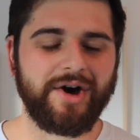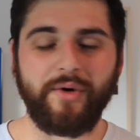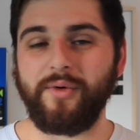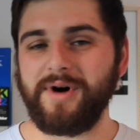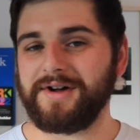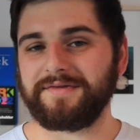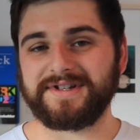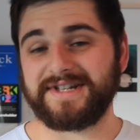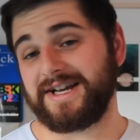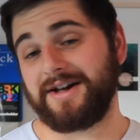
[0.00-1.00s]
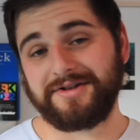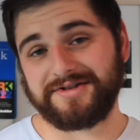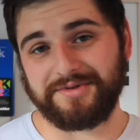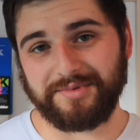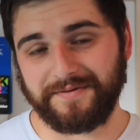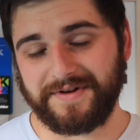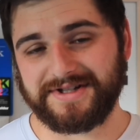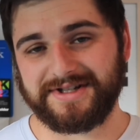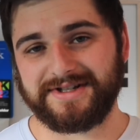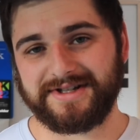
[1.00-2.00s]
Or if there's any other super
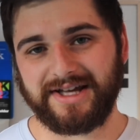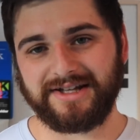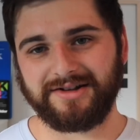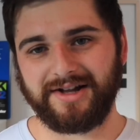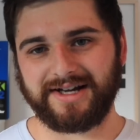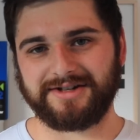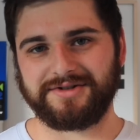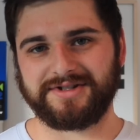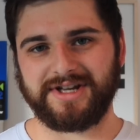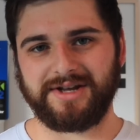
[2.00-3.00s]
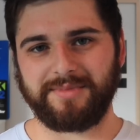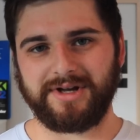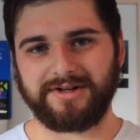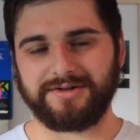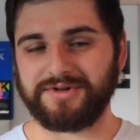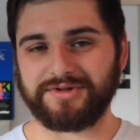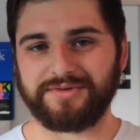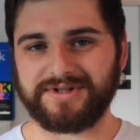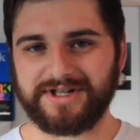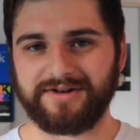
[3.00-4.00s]
investors that you'd like to see me do a
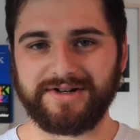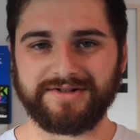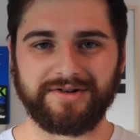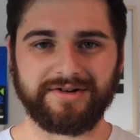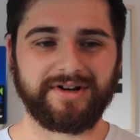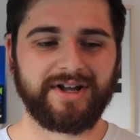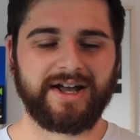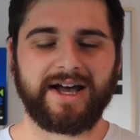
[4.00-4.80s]
short series on